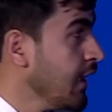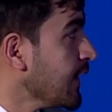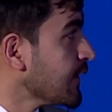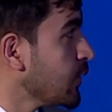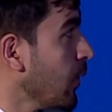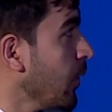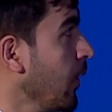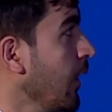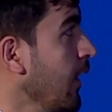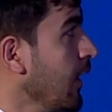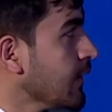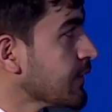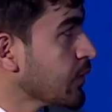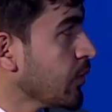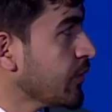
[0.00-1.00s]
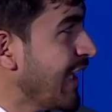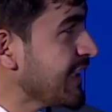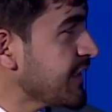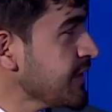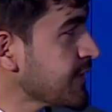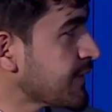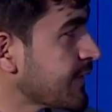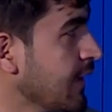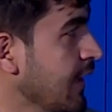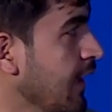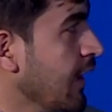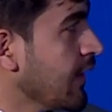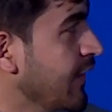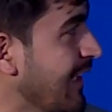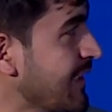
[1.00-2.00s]
So that
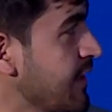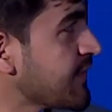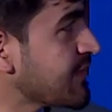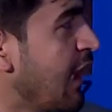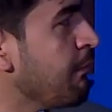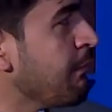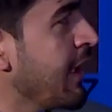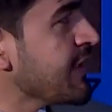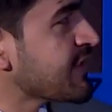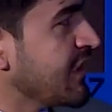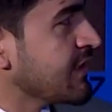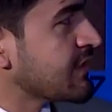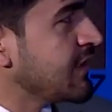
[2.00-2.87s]
is amazing.